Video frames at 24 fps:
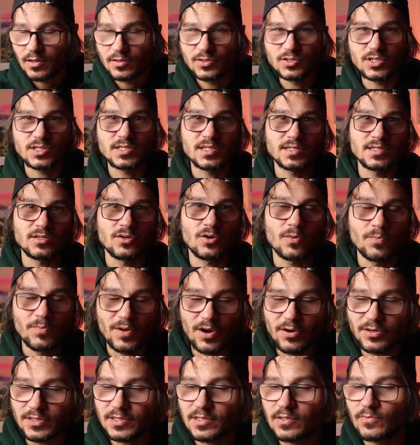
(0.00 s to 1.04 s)
Just as in
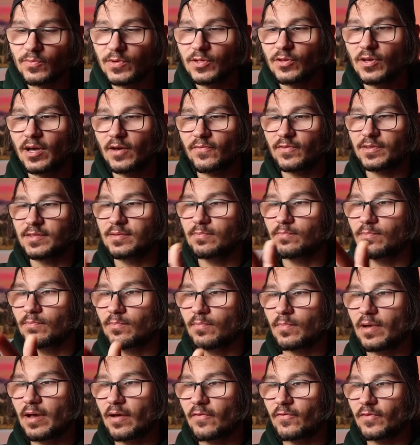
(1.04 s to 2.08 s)
comparison, when you have a
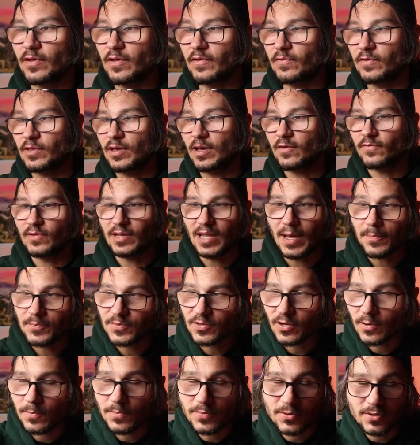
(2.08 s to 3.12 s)

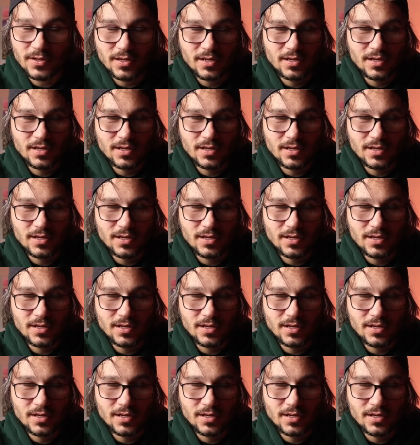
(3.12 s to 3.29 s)
laptop,